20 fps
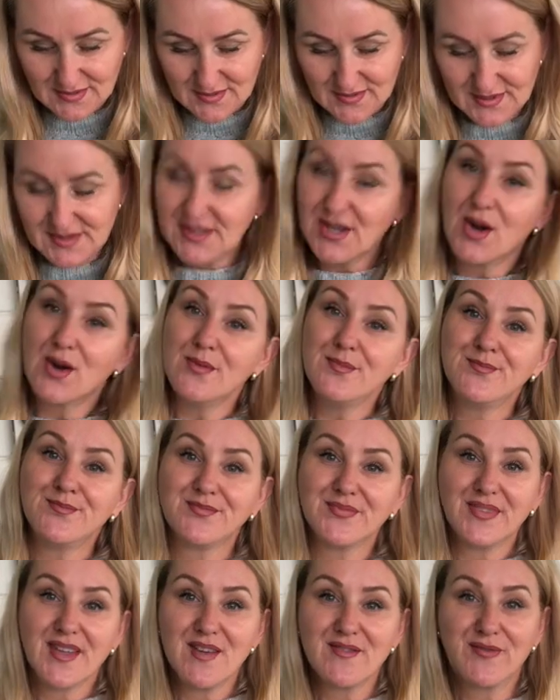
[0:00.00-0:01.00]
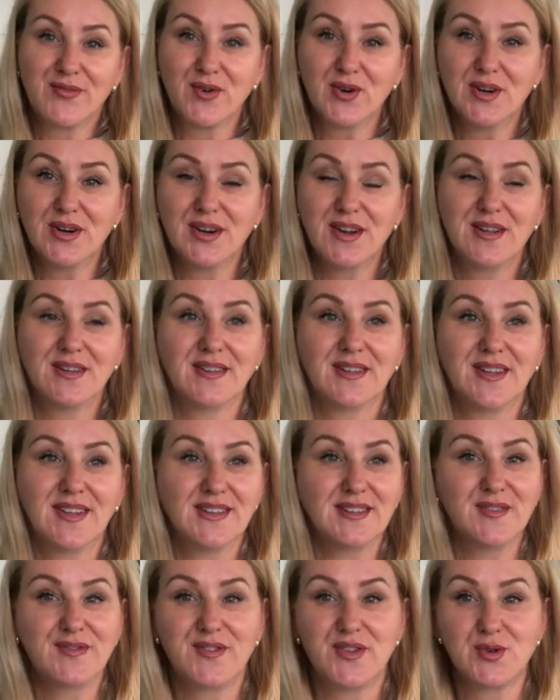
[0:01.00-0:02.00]
So for
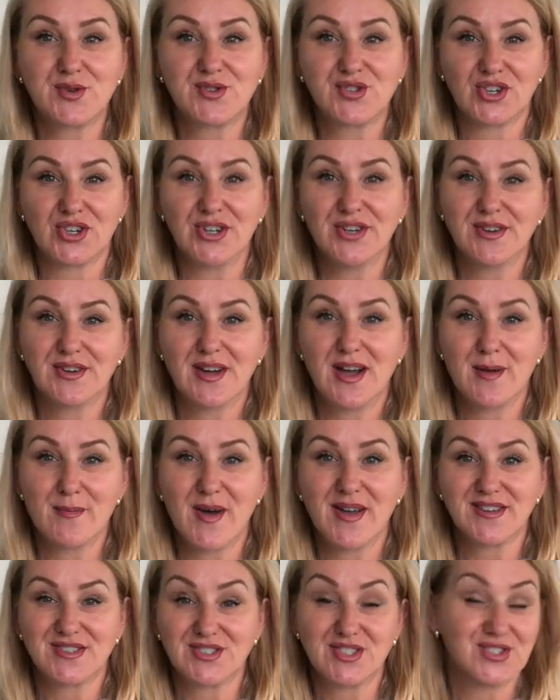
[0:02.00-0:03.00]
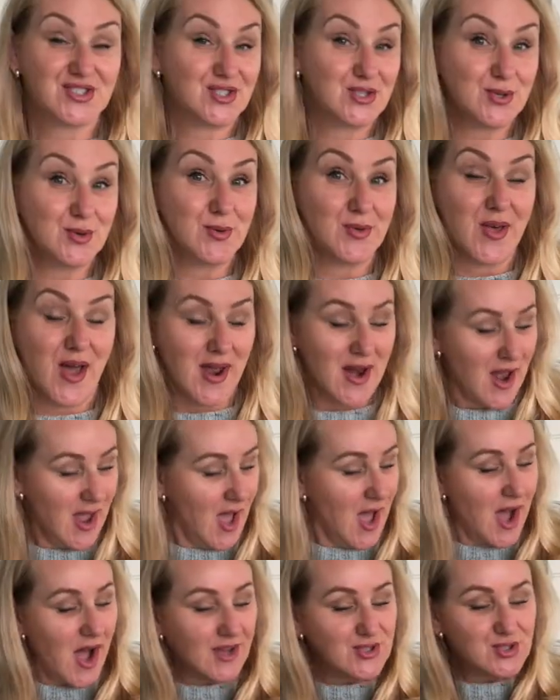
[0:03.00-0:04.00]
in the future, I might just do that.
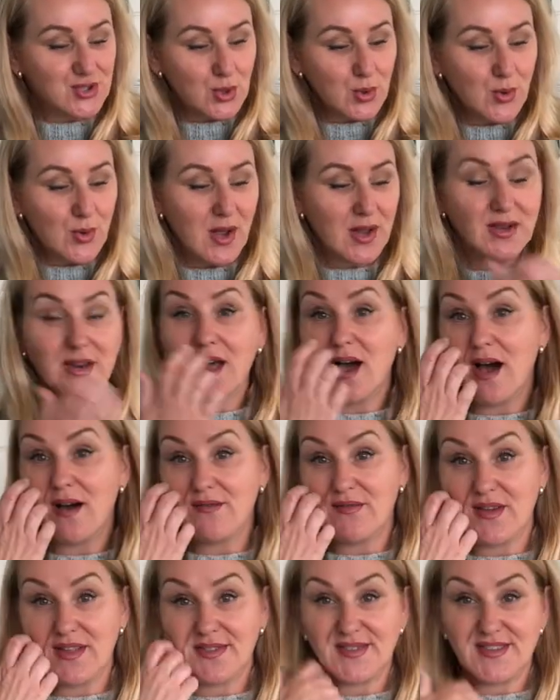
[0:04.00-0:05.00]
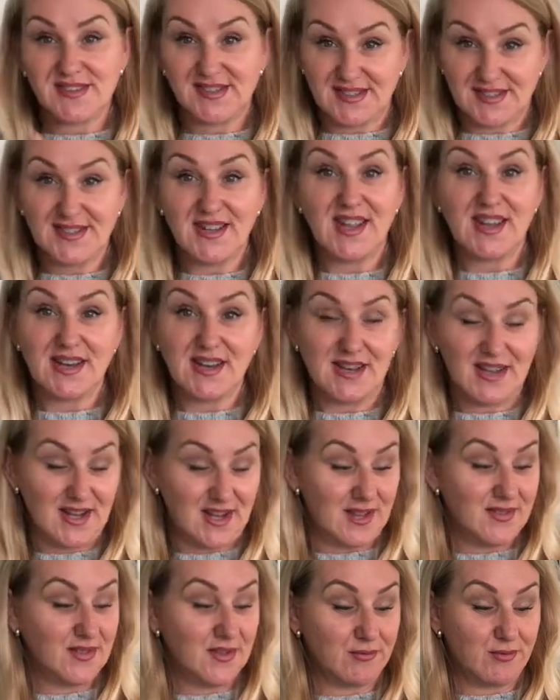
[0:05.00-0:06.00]
I do love, this is knitted
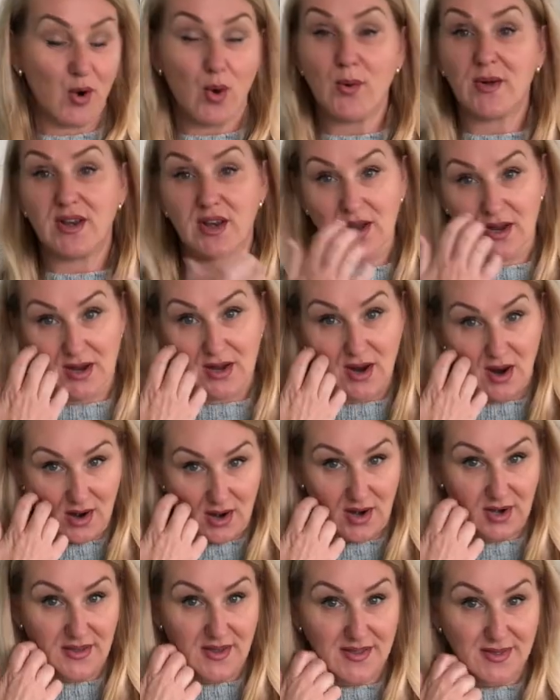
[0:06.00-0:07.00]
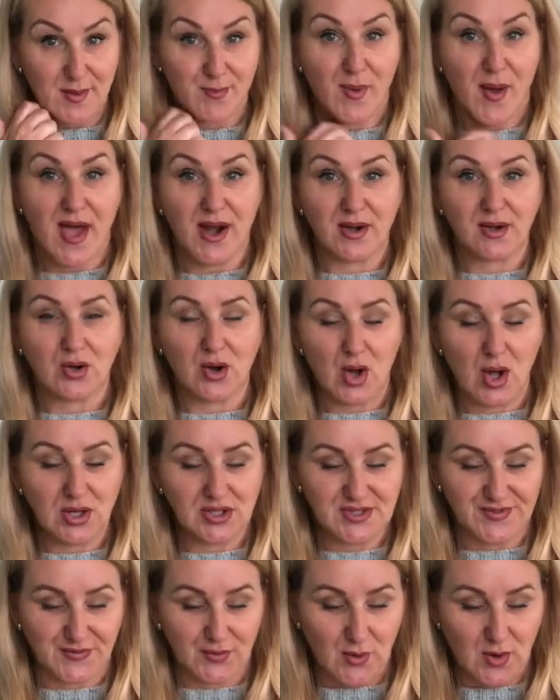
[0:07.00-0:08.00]
in the Rowan yarn that the pattern
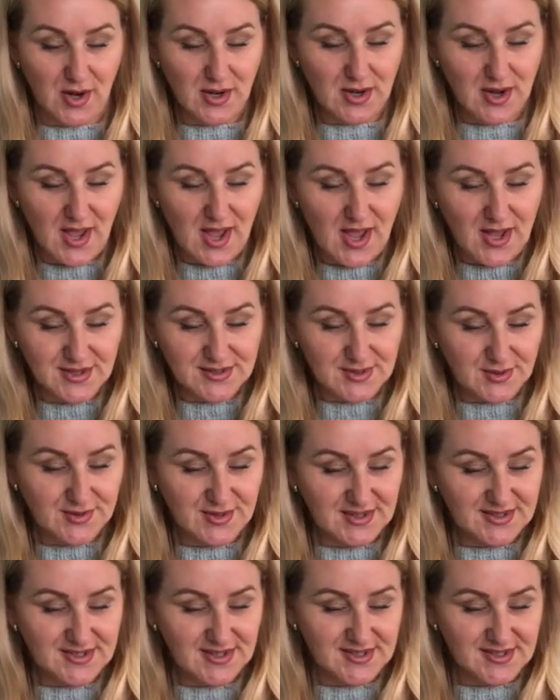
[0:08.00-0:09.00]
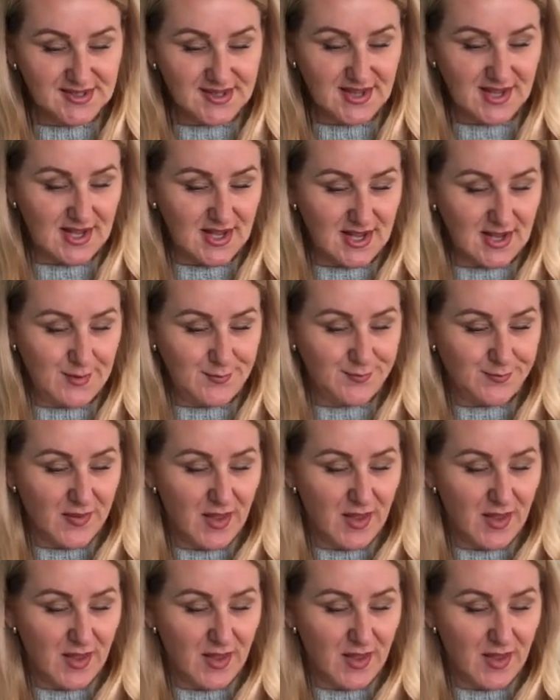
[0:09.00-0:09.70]
calls for. So this is the,